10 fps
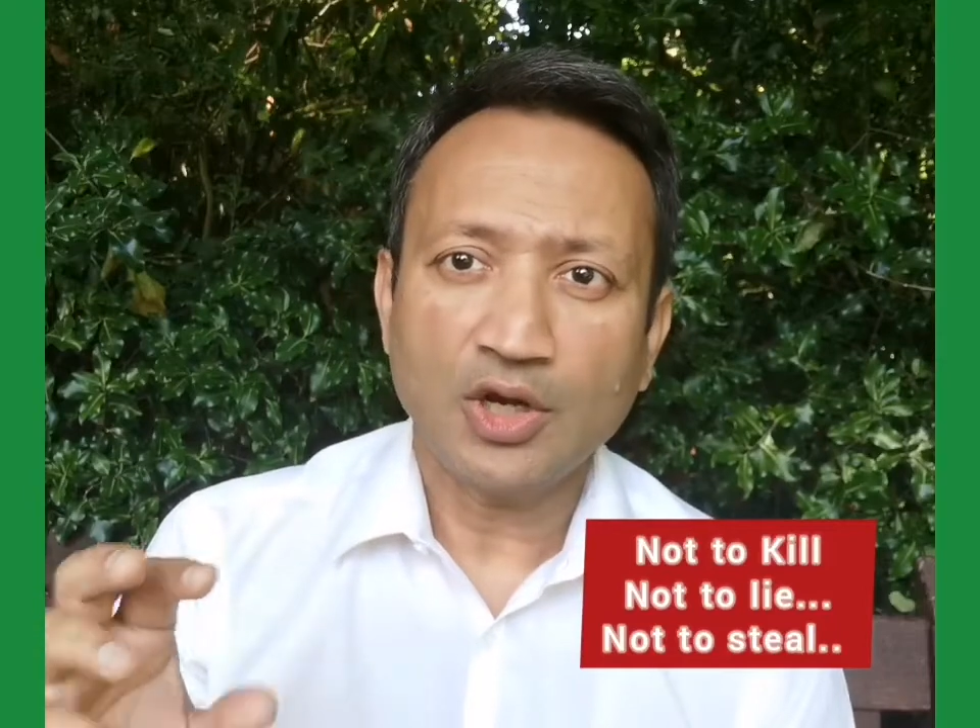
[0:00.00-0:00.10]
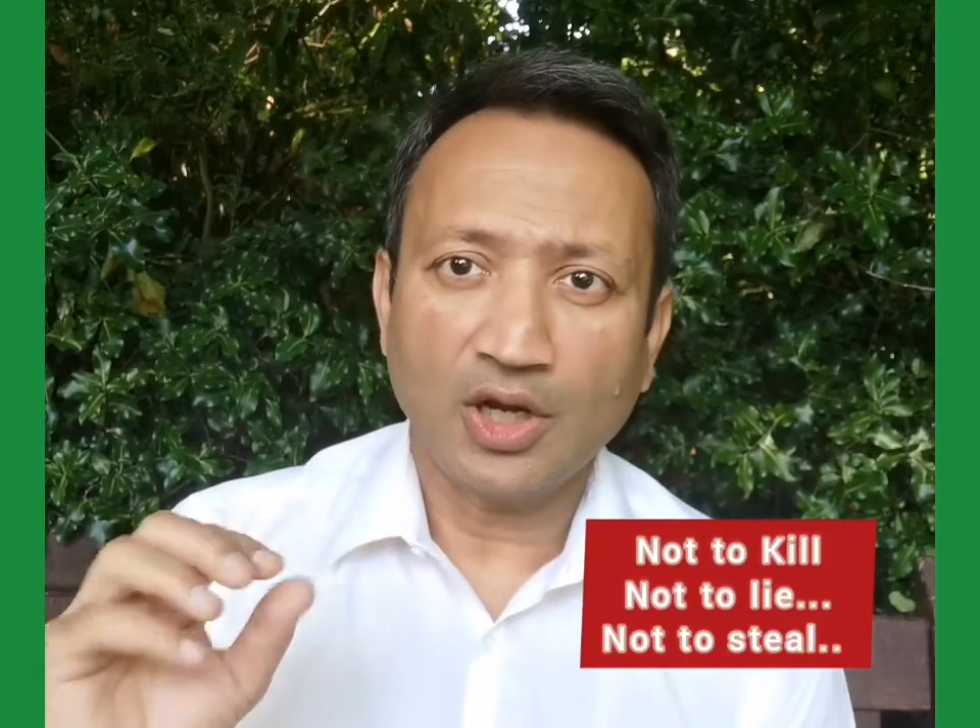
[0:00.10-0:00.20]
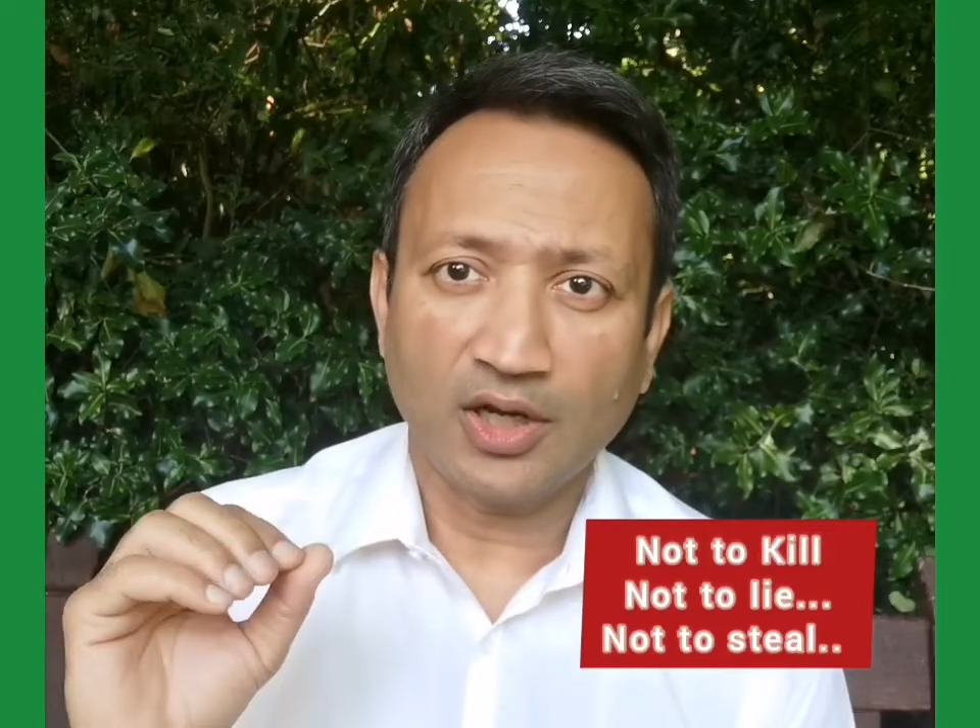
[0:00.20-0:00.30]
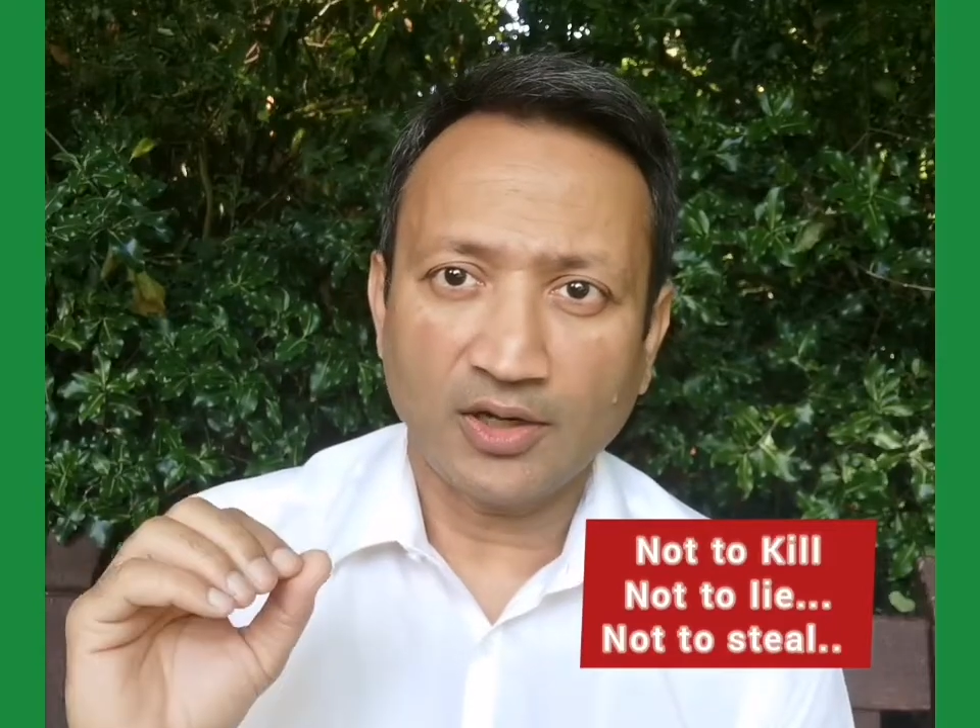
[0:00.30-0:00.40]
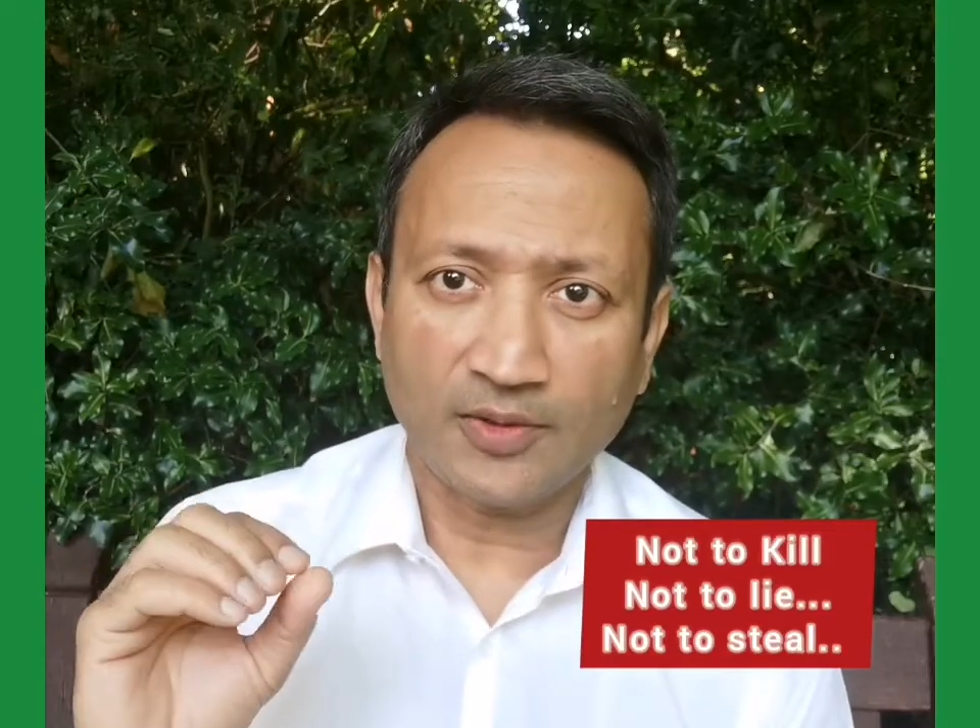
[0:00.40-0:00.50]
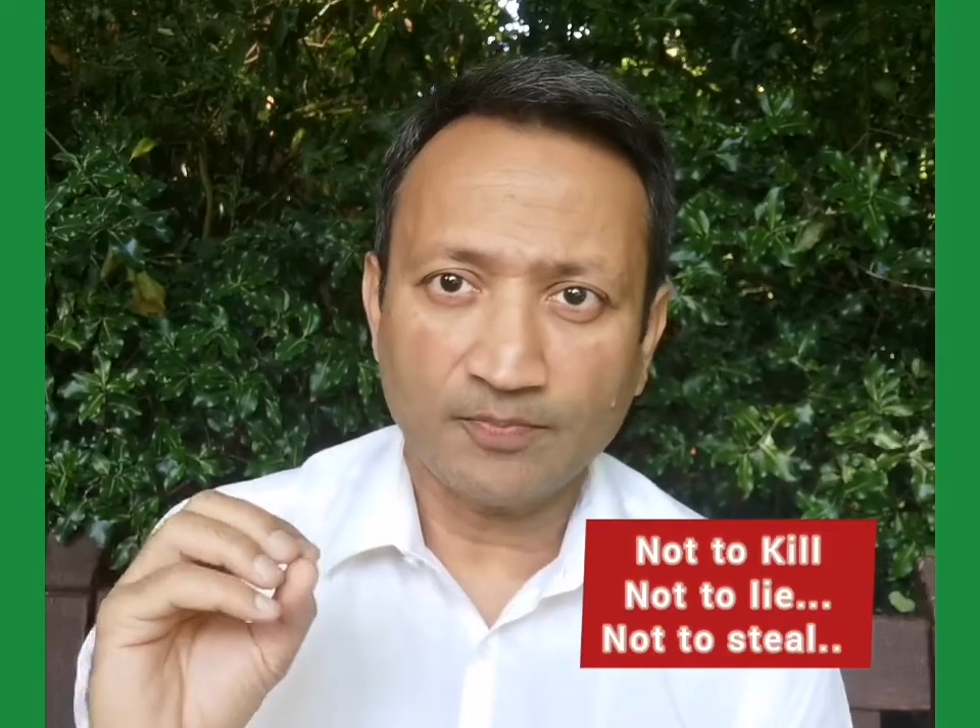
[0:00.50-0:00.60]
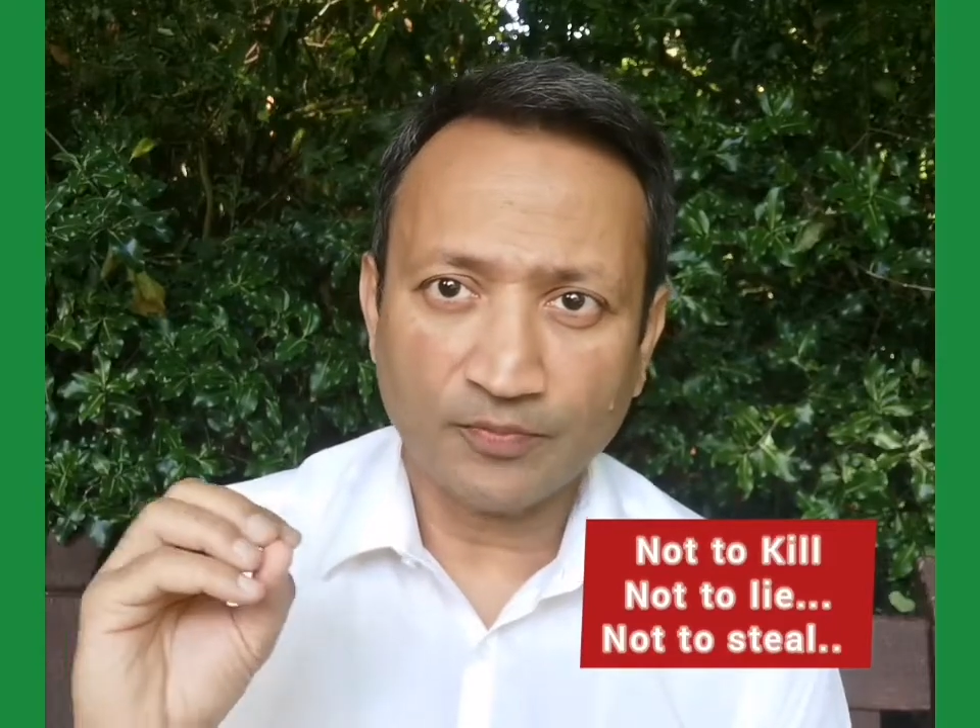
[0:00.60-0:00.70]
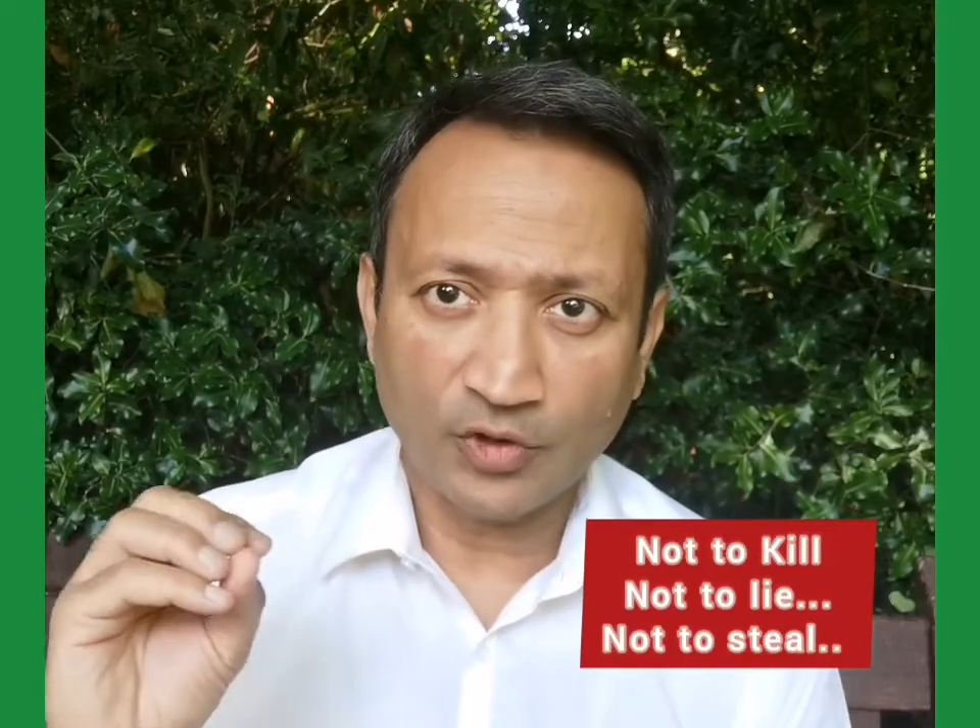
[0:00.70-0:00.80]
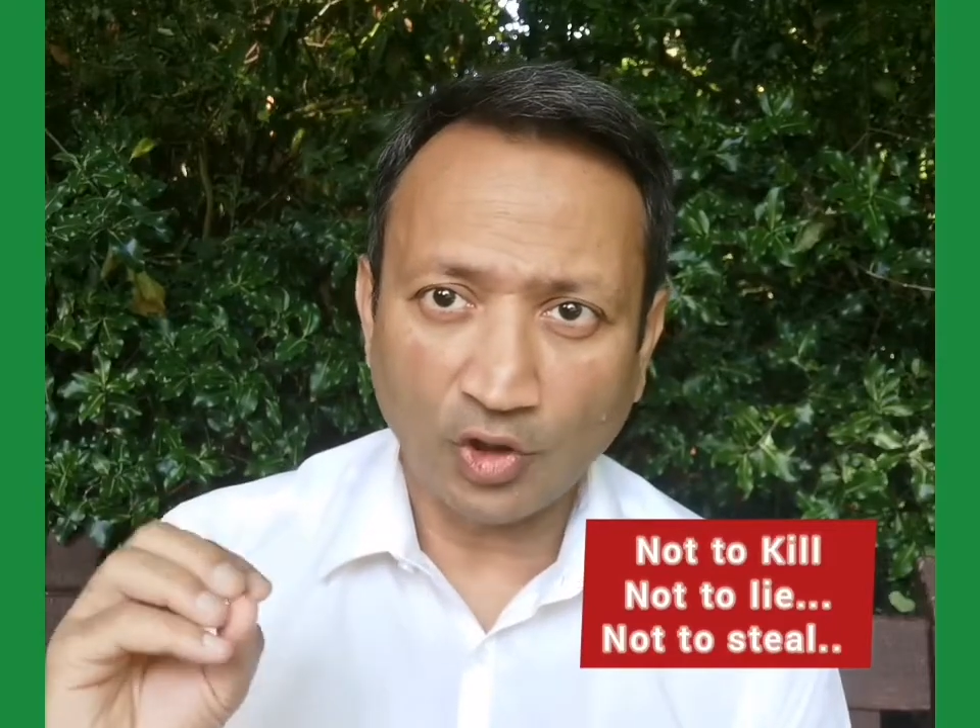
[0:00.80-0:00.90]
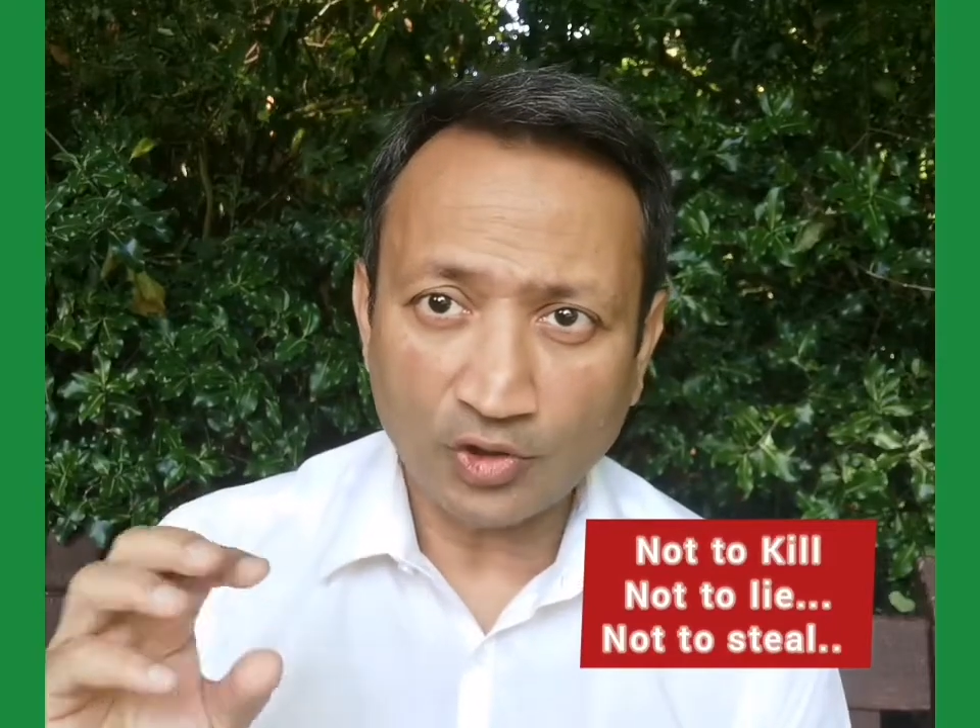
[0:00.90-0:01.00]

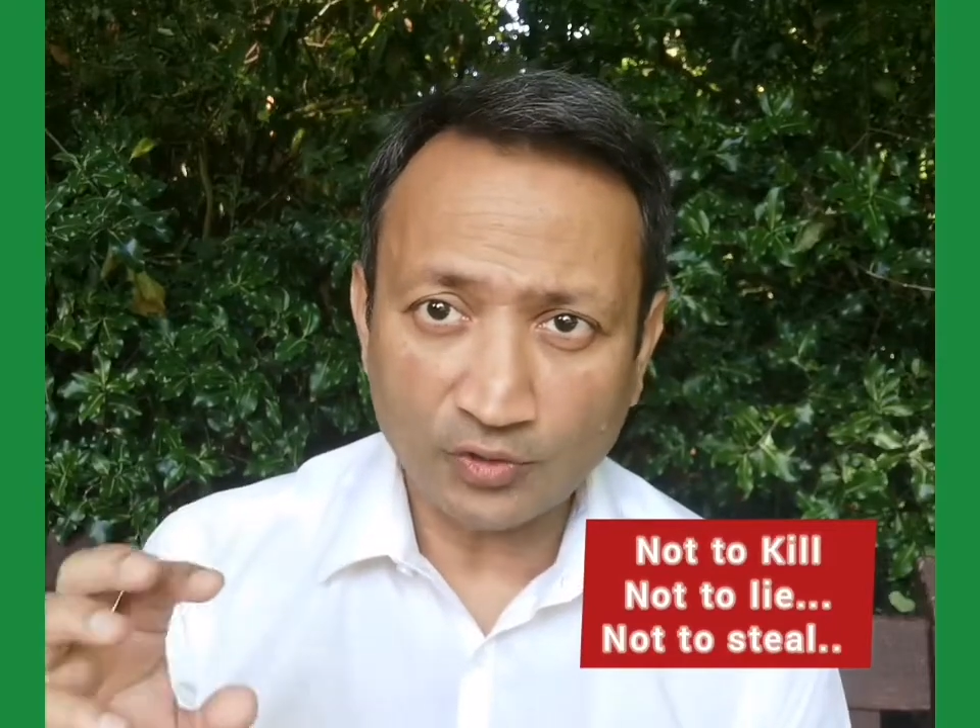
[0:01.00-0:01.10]
not